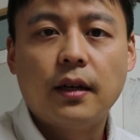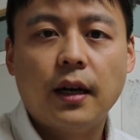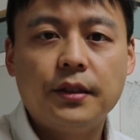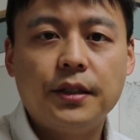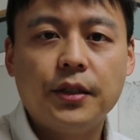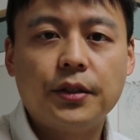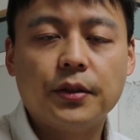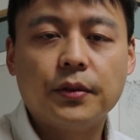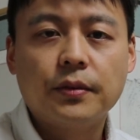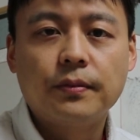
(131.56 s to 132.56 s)
and see you
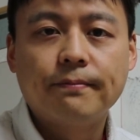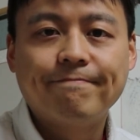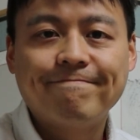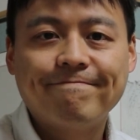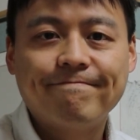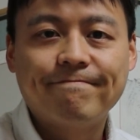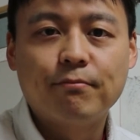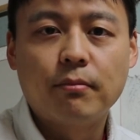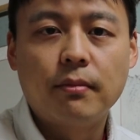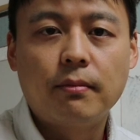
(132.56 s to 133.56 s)
soon.
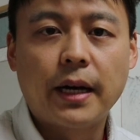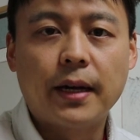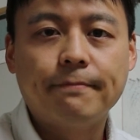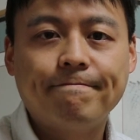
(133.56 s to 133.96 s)
Bye.